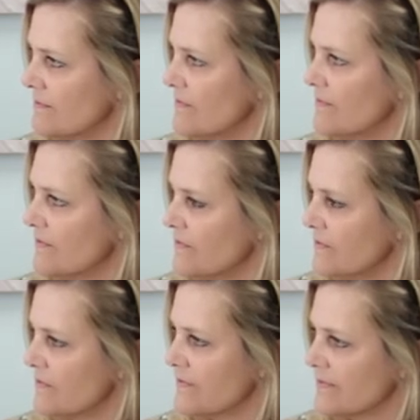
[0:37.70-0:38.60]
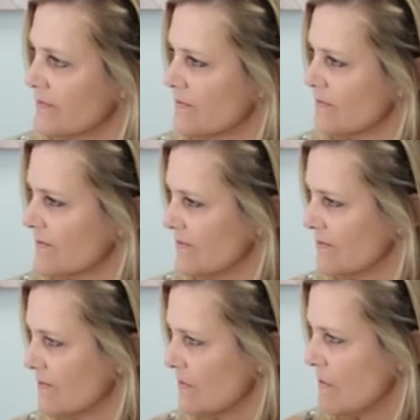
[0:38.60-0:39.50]

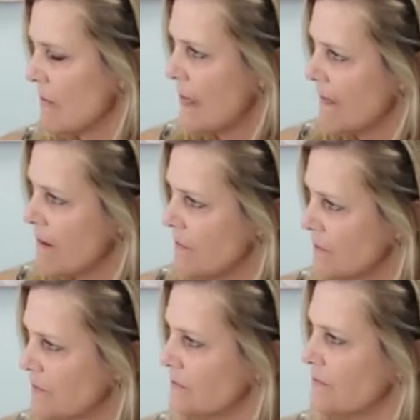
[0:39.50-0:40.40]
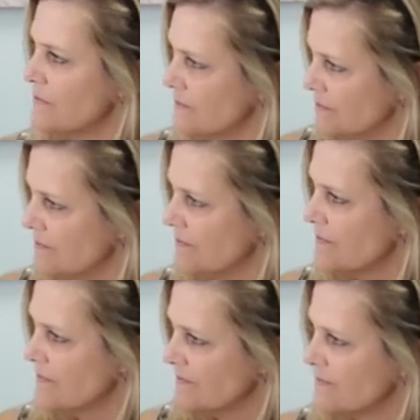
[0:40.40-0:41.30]

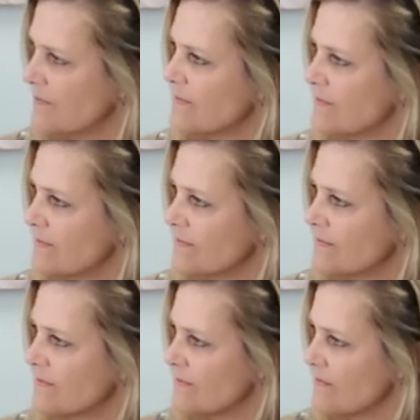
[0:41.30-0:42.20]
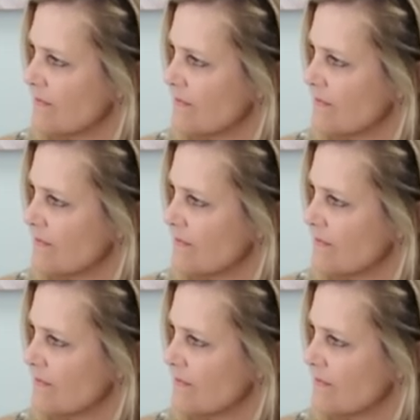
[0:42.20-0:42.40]
The person shown says nothing.